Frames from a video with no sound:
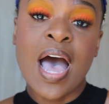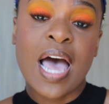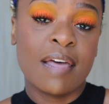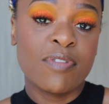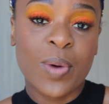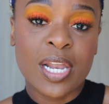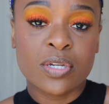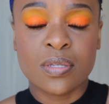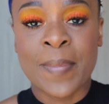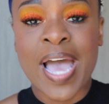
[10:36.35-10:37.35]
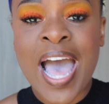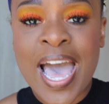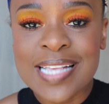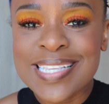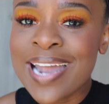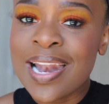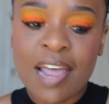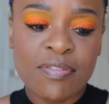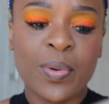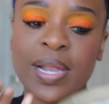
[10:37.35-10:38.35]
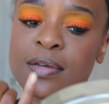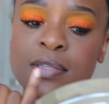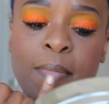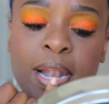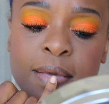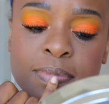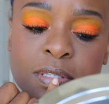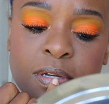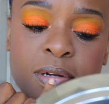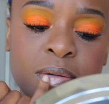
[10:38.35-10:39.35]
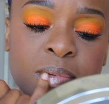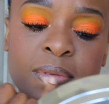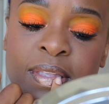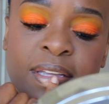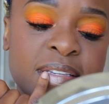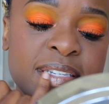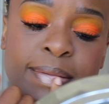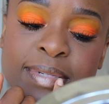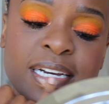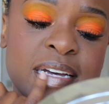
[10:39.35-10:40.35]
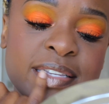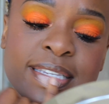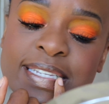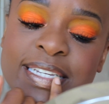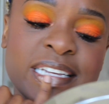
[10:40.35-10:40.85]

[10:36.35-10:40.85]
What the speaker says: I love the way it looks on my eyes, and I love the way it looks on my lips. So sometimes